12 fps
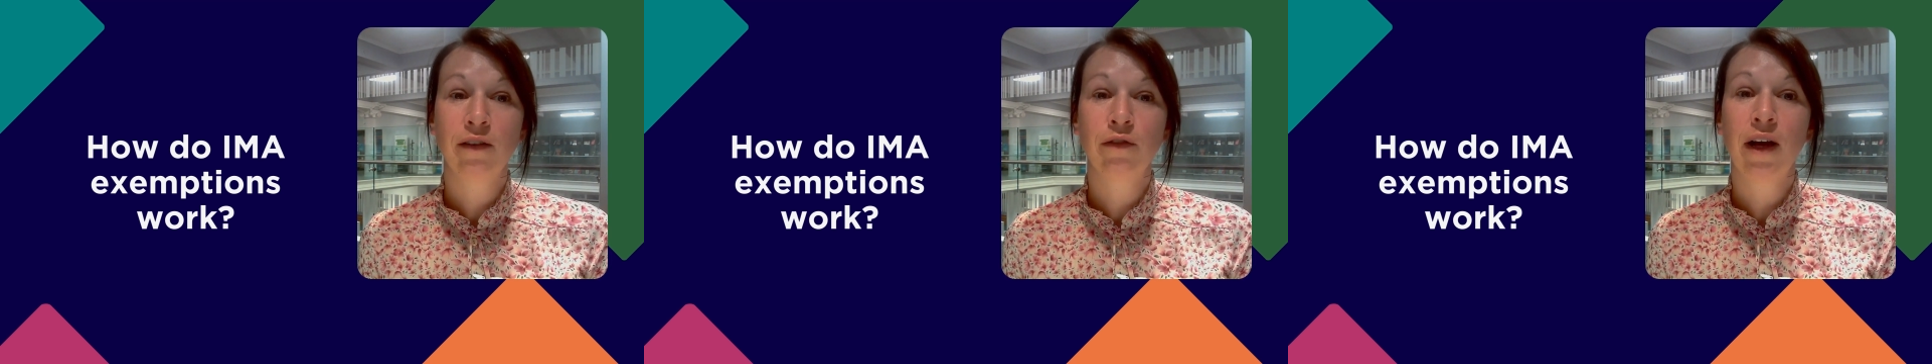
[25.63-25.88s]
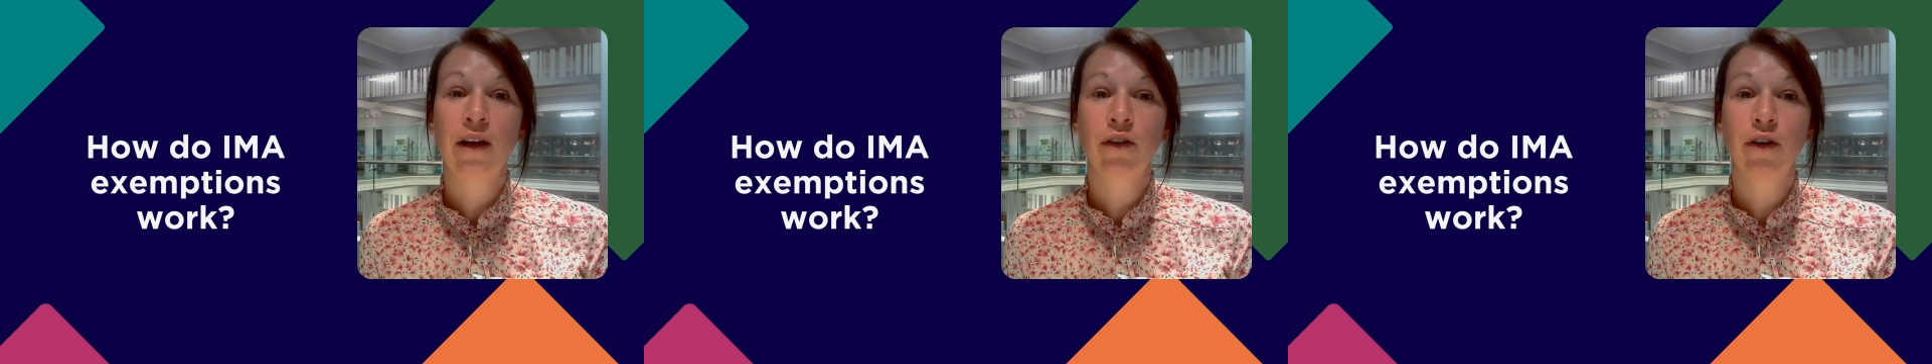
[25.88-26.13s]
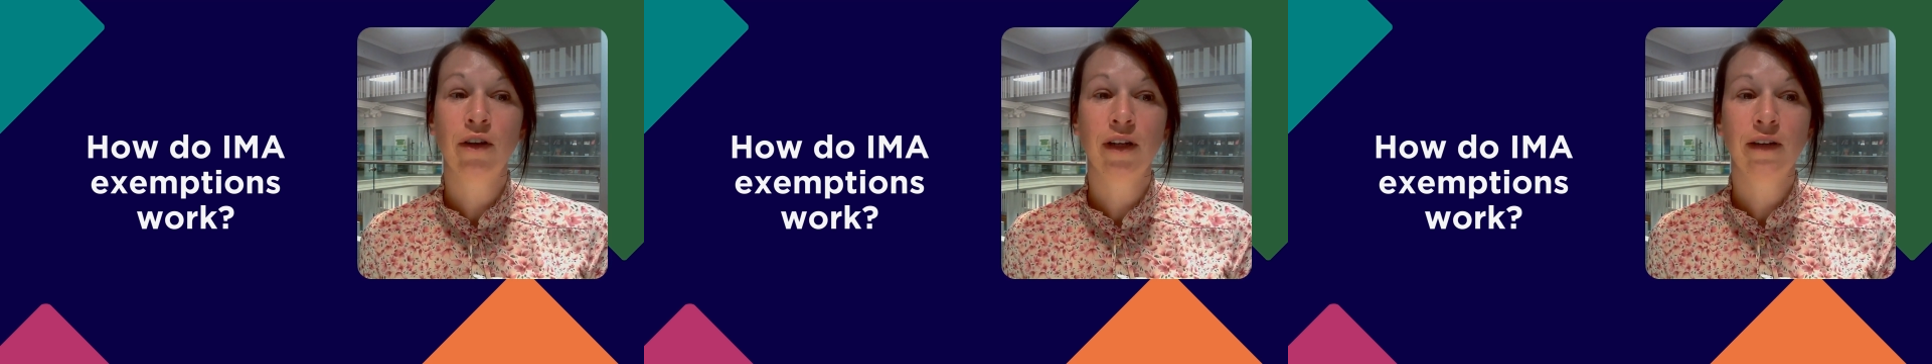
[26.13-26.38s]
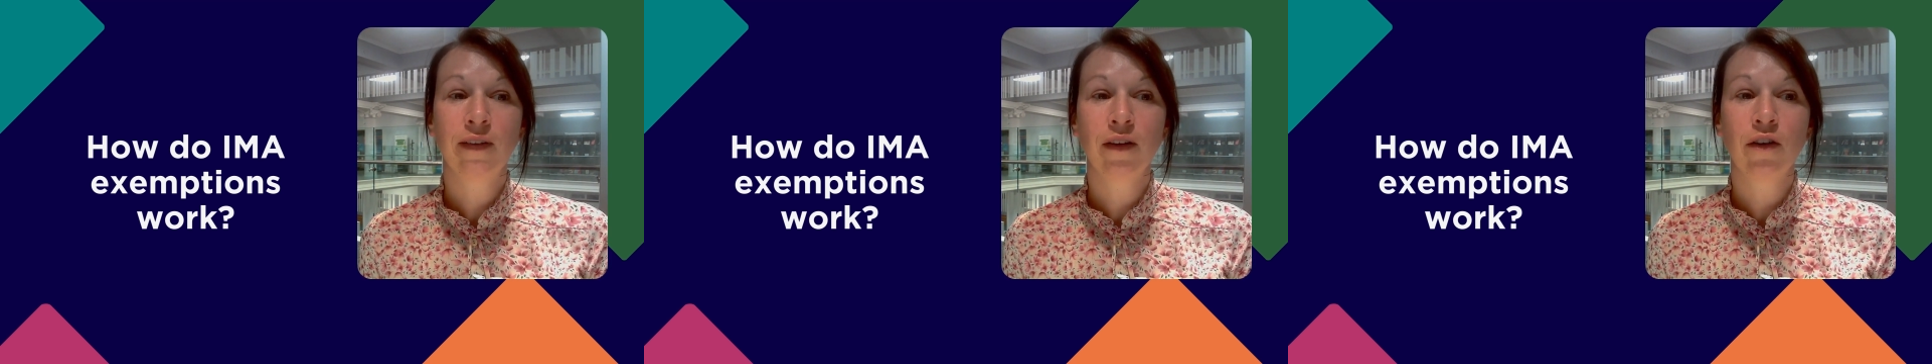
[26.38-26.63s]
for alcohol
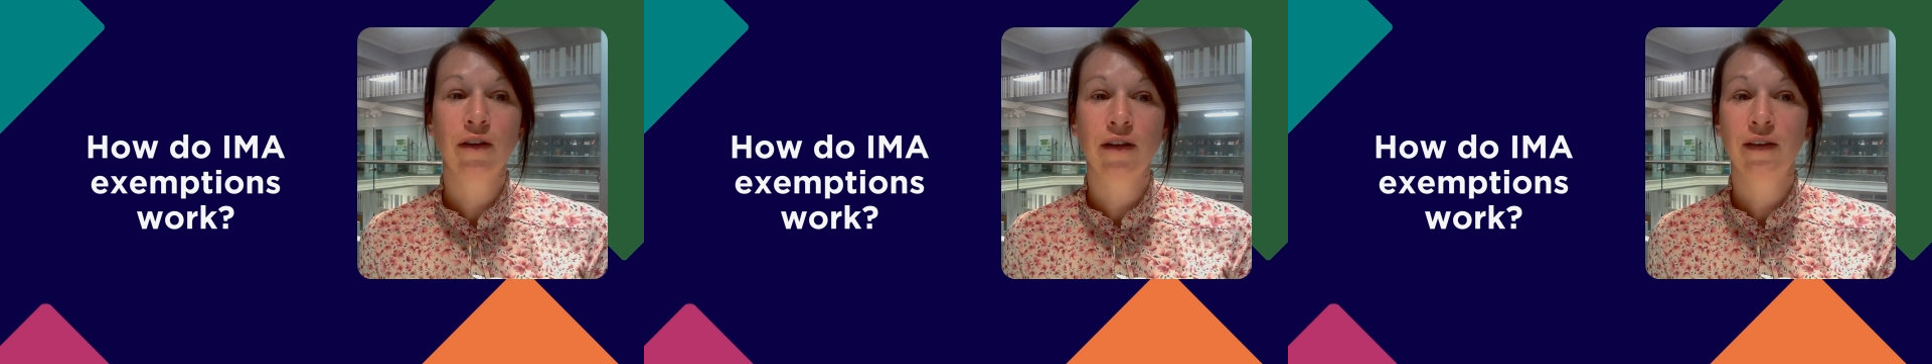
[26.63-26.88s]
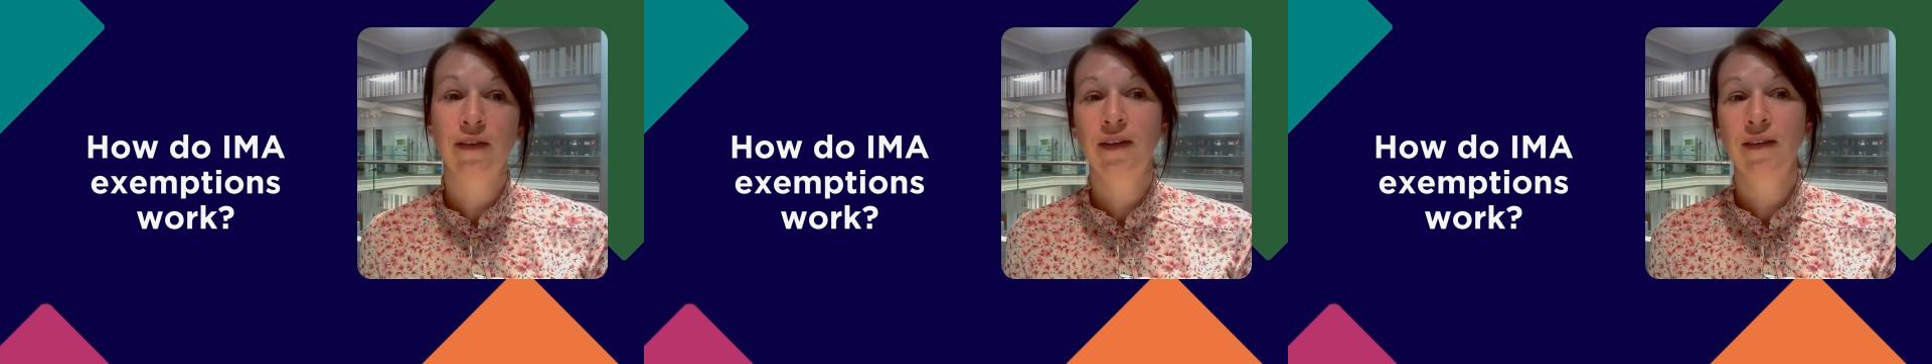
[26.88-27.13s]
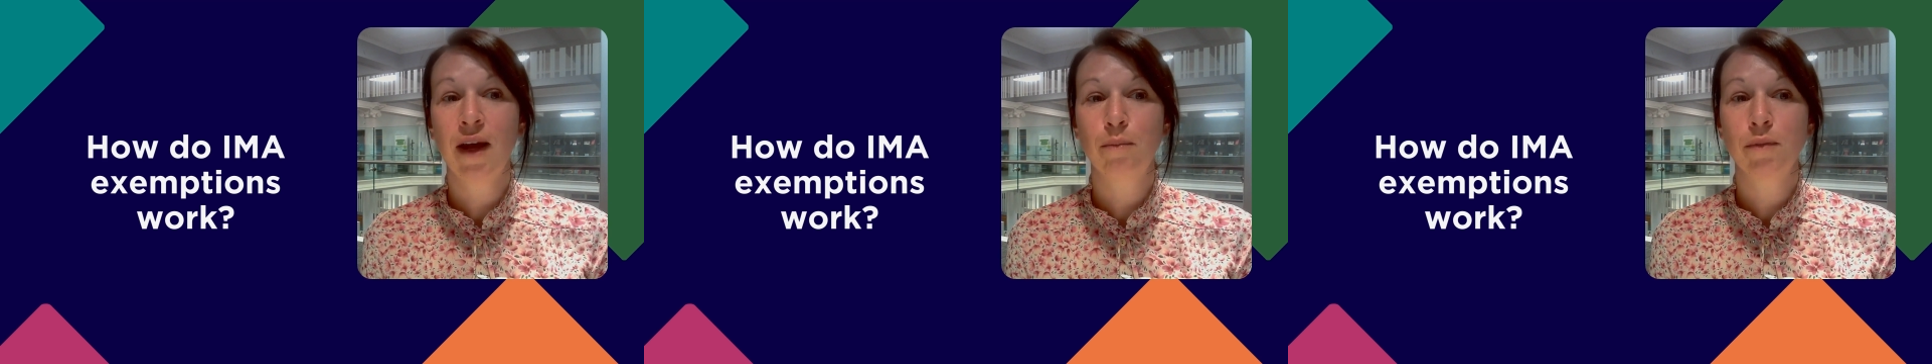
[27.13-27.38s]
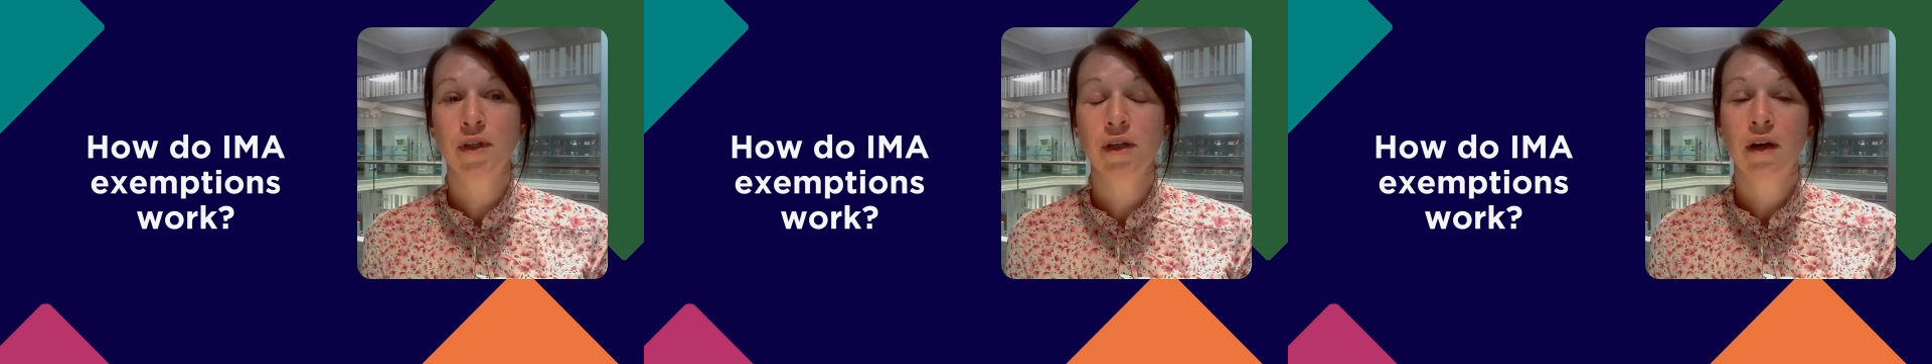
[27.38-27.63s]
in Scotland is exempt,